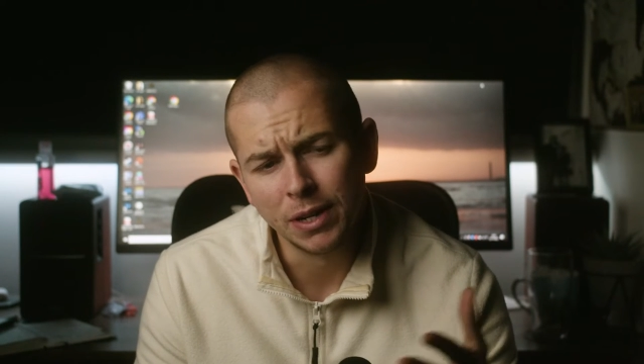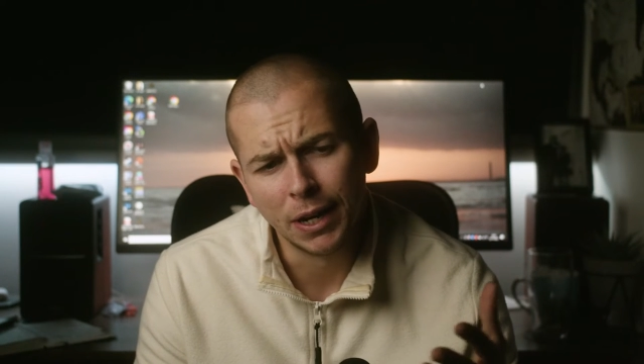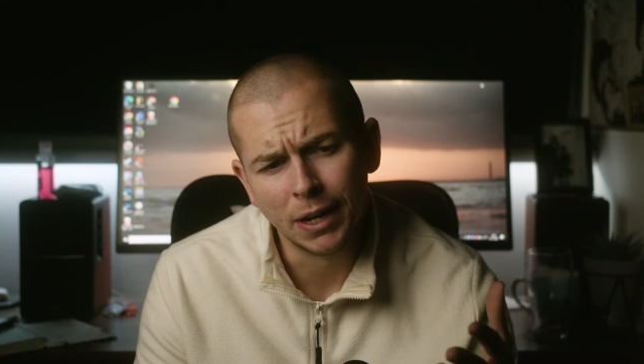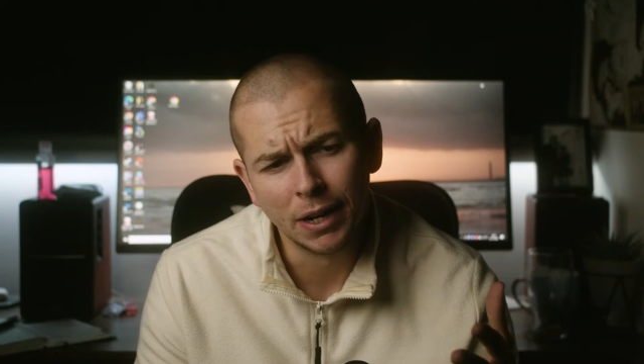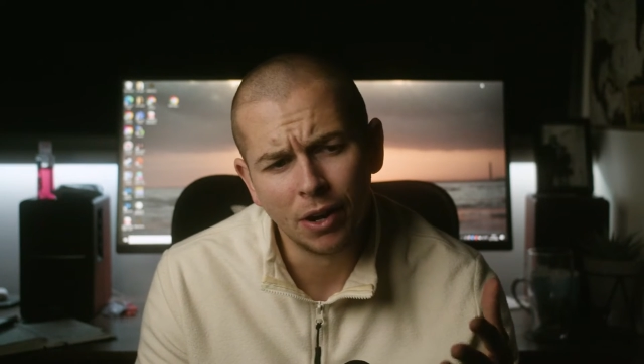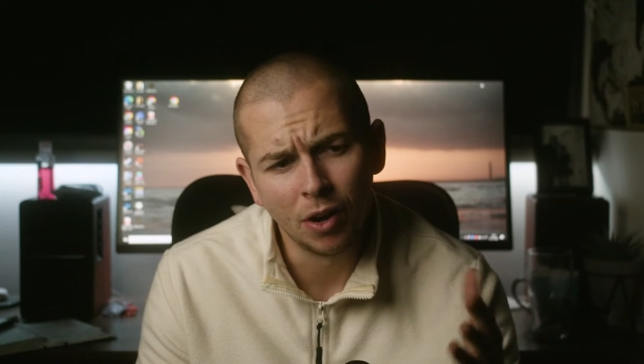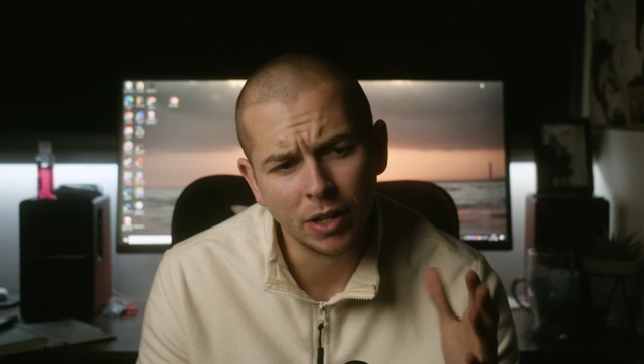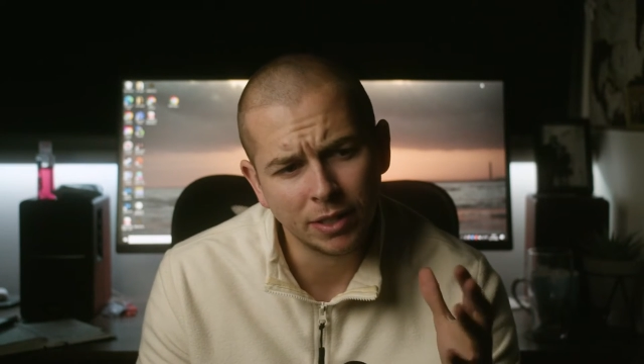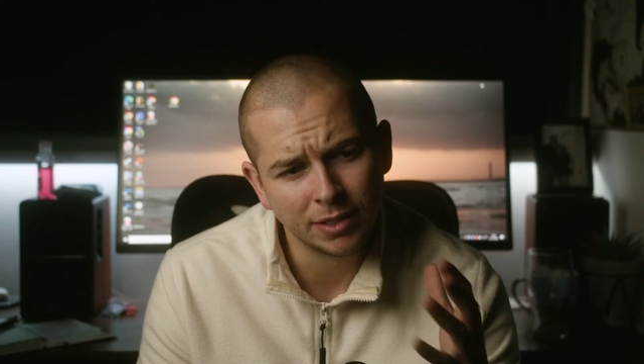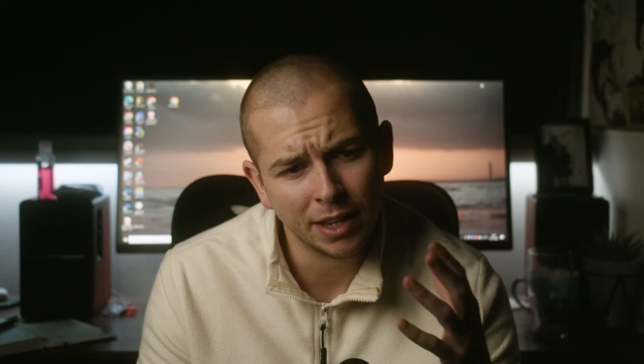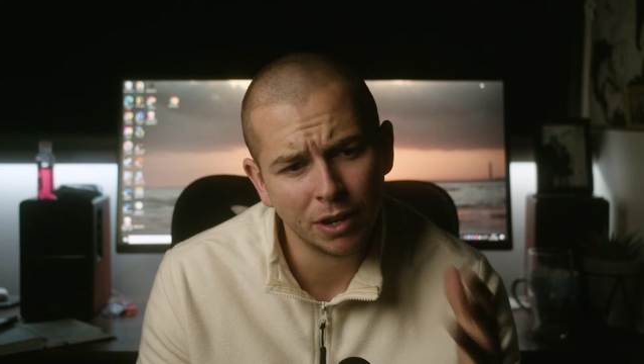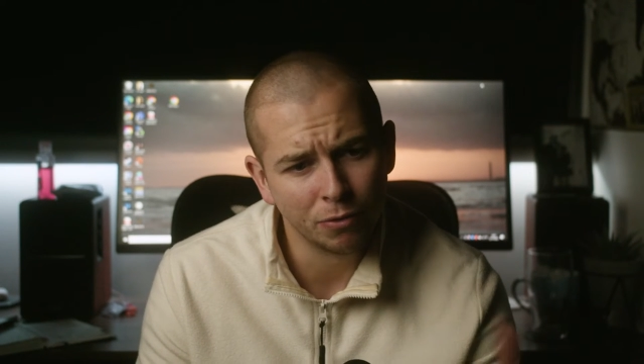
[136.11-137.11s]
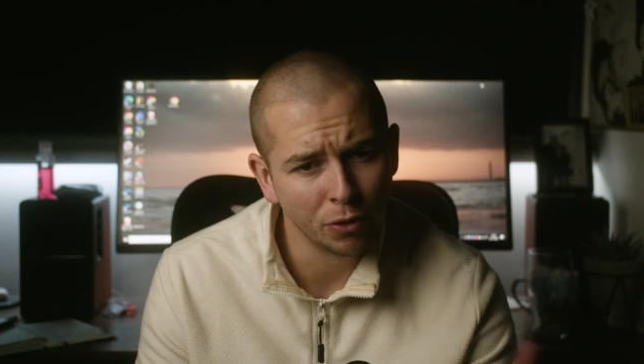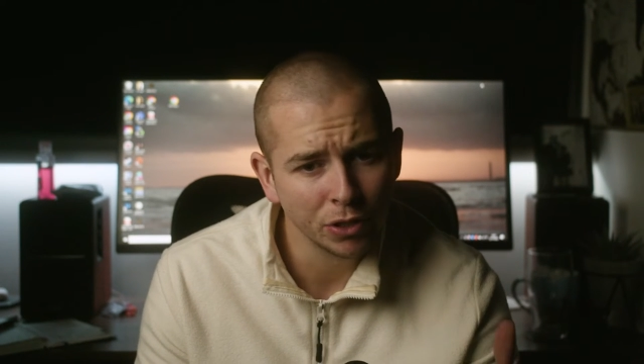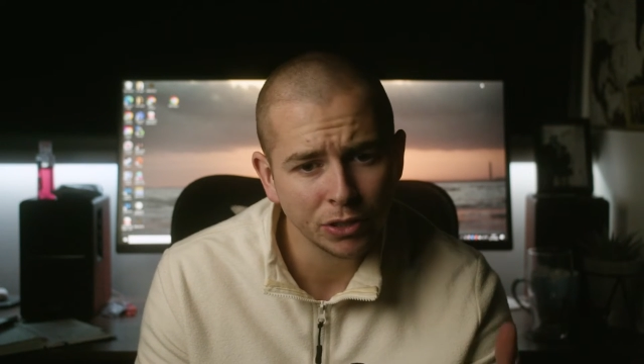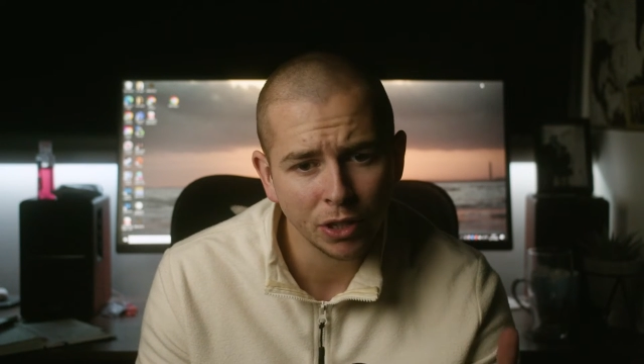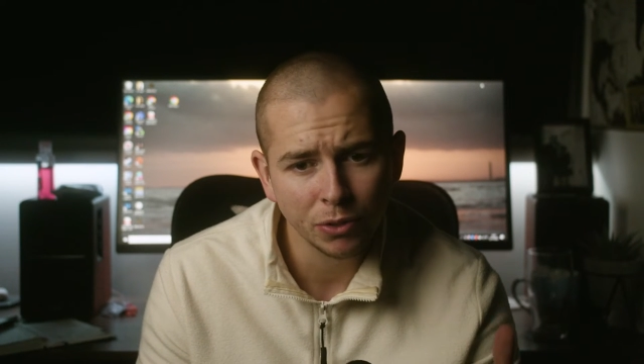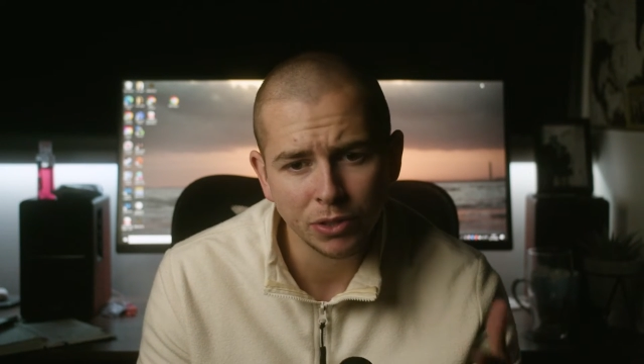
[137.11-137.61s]
I sent a
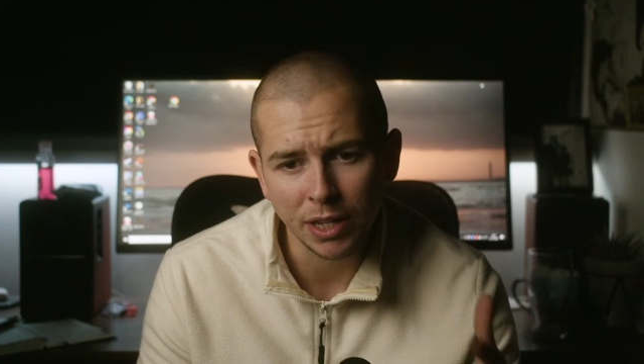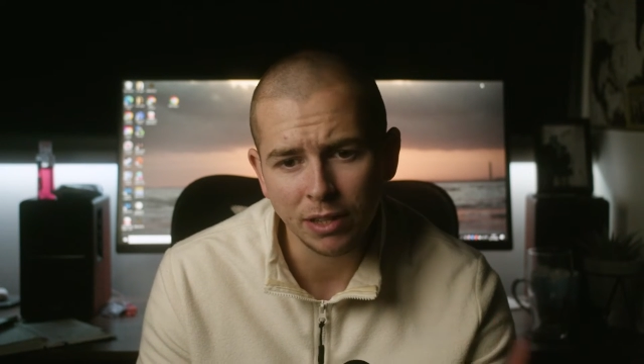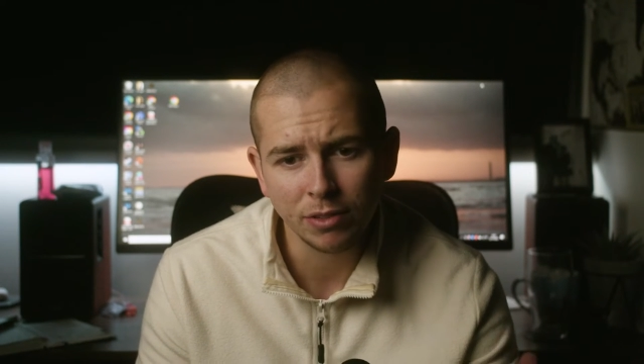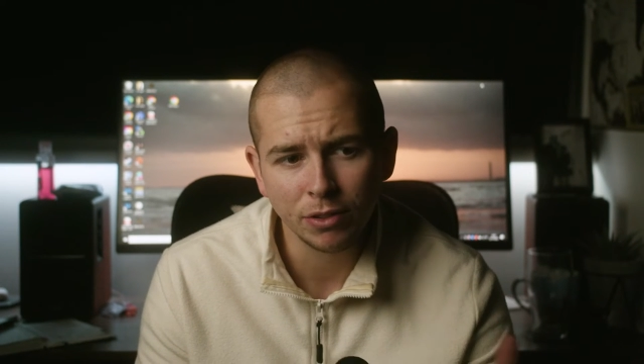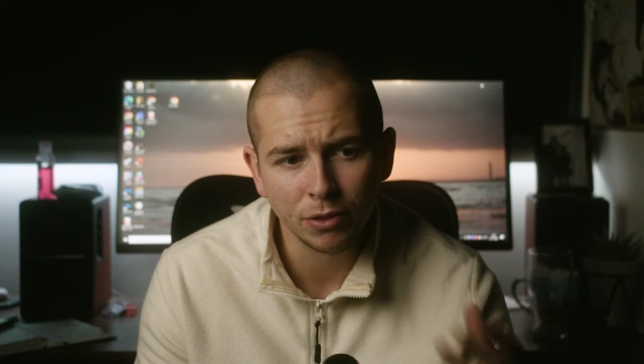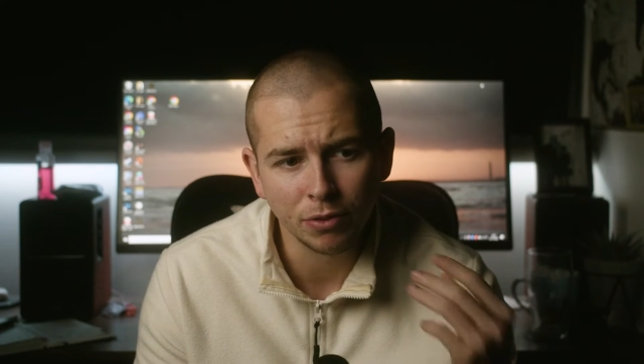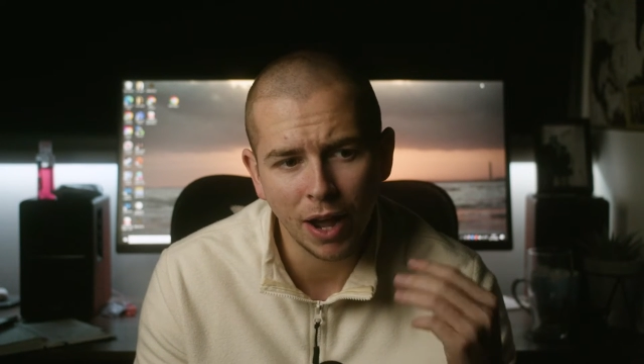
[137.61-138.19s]
voice note to Ethan of